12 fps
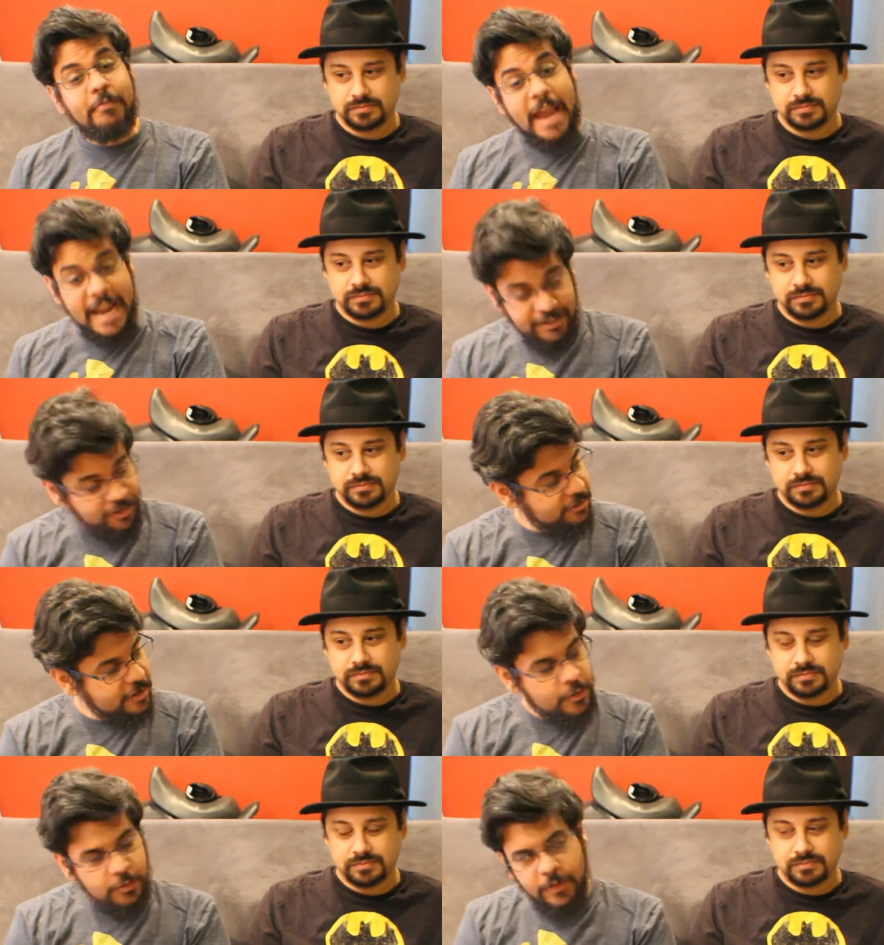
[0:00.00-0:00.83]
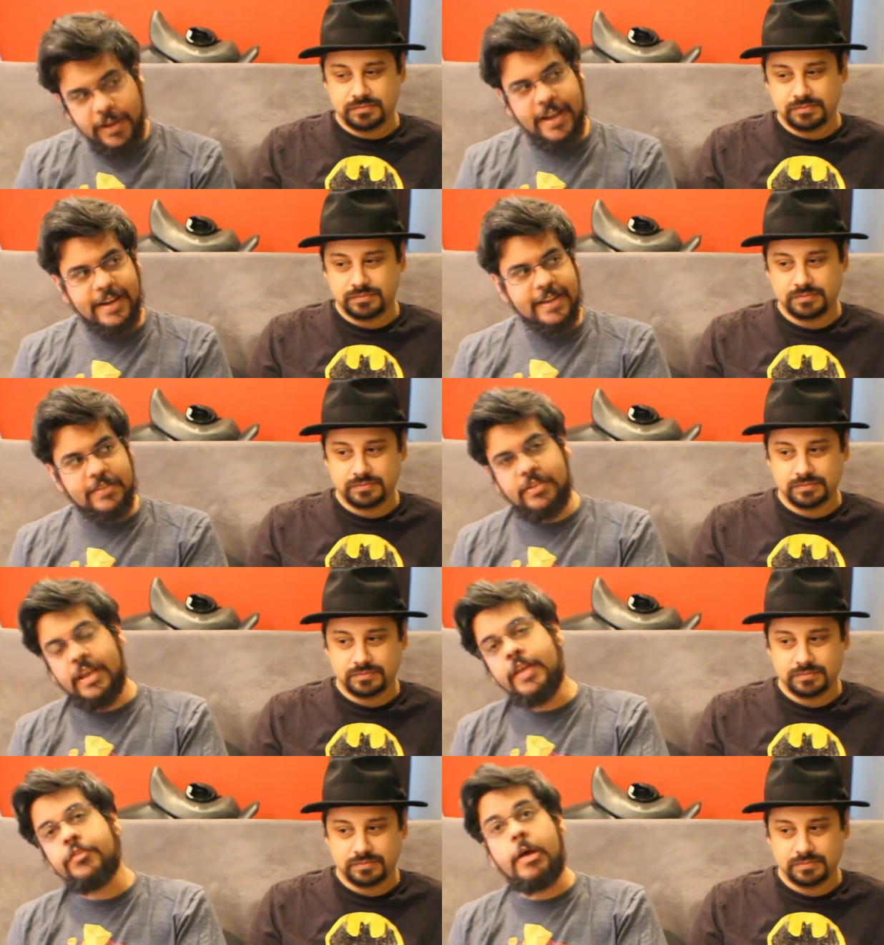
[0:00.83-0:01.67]
Speaker 1: Interesting who's working on this.
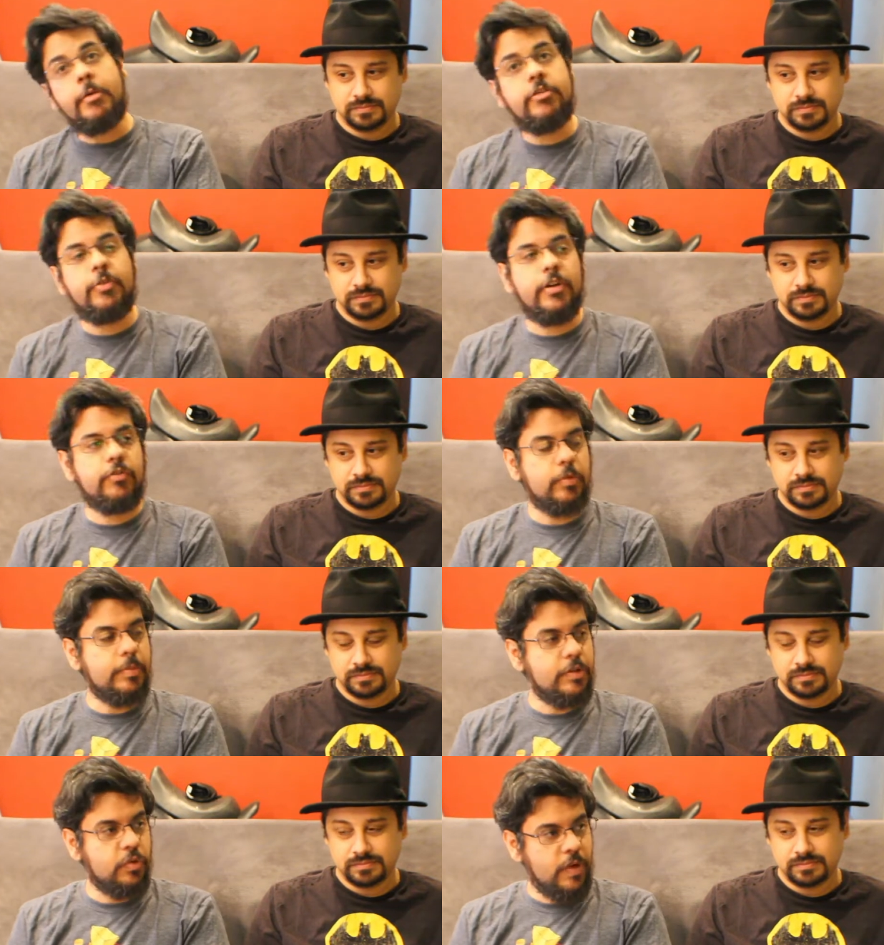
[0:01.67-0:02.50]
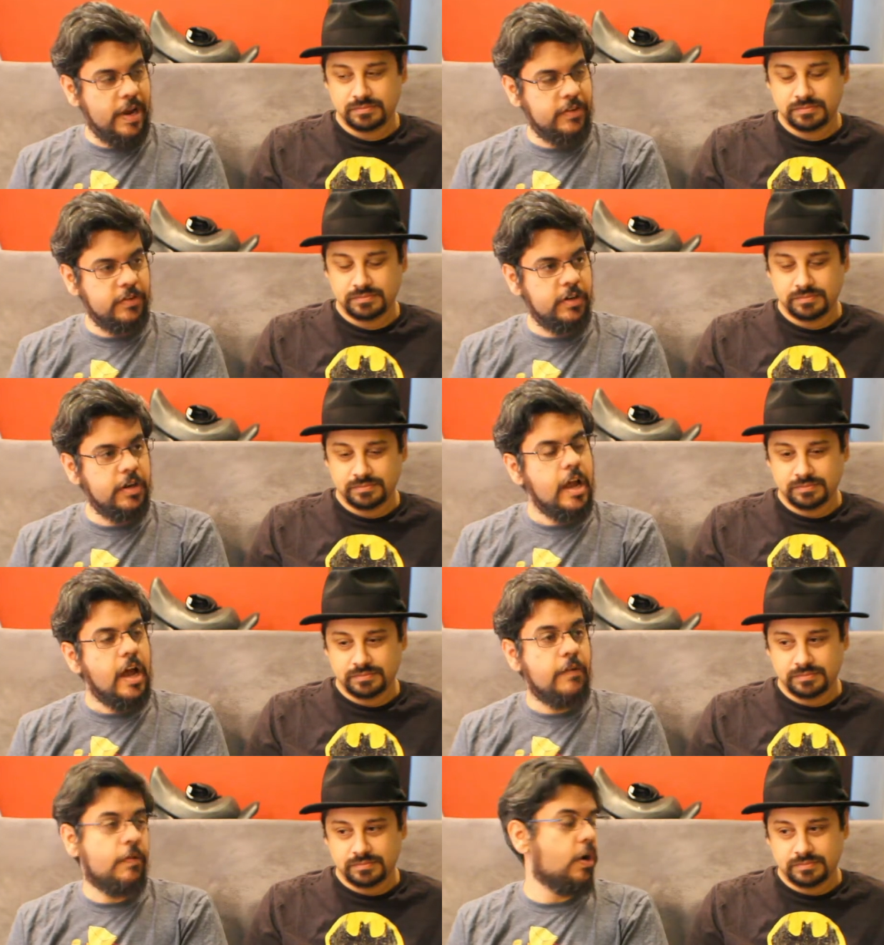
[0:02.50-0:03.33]
It's coming to us from the director
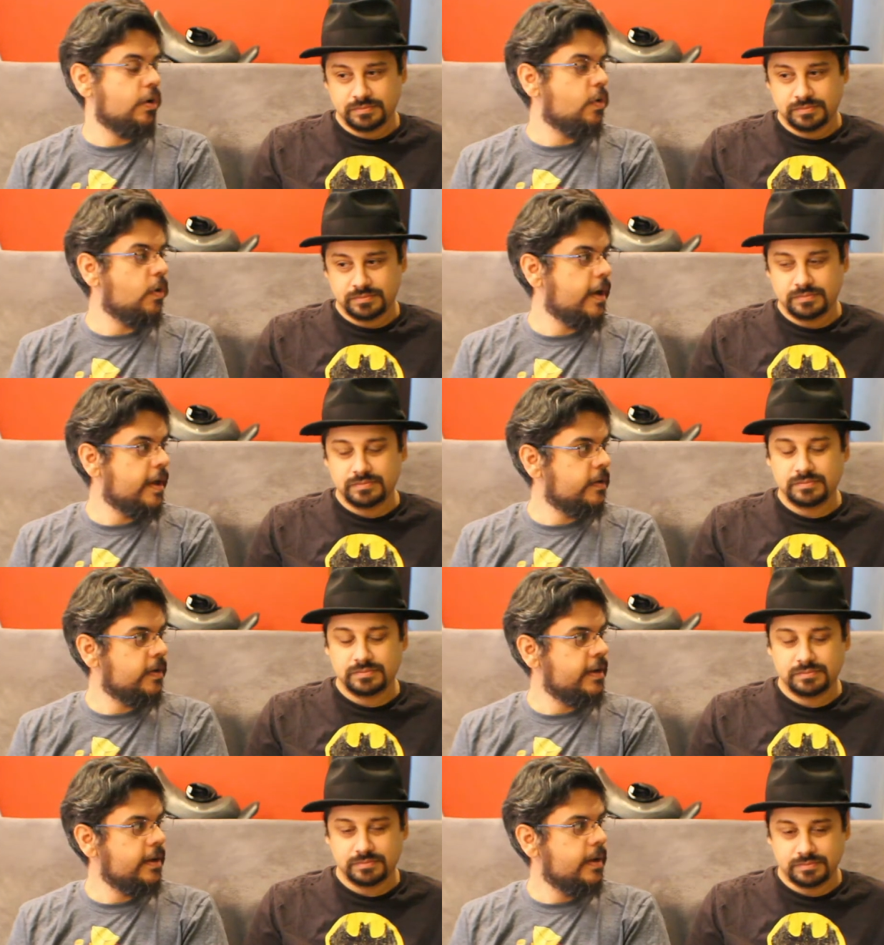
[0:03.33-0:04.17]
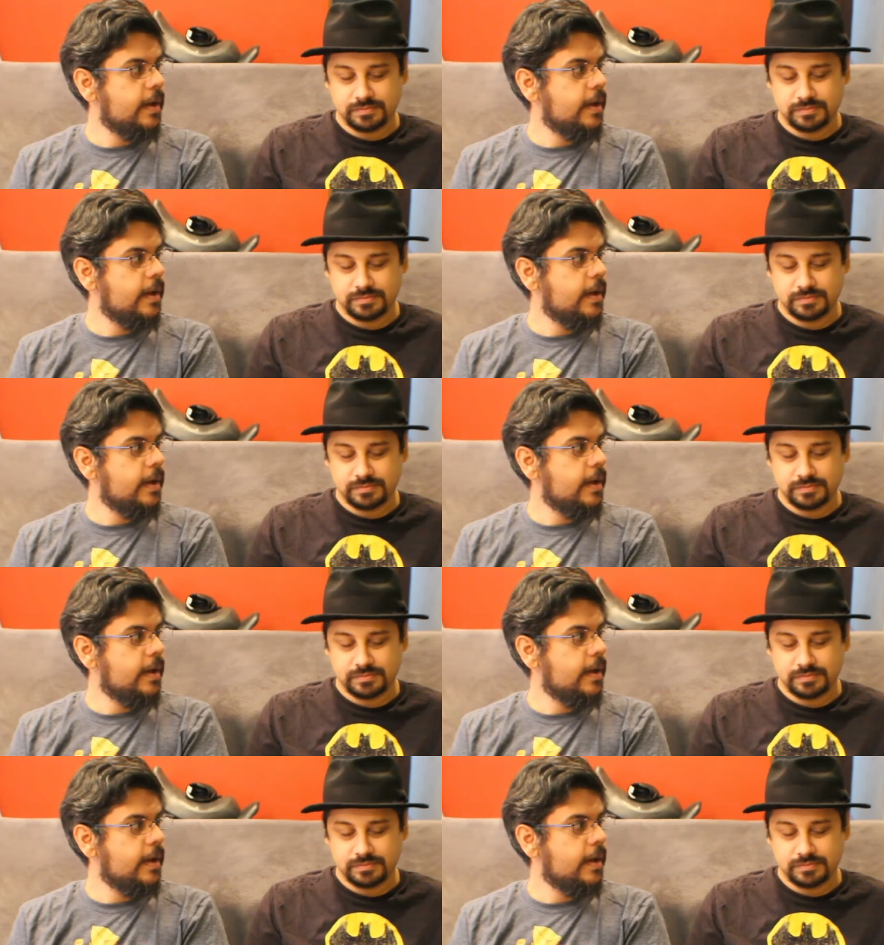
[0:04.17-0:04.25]
of Hardcore Henry,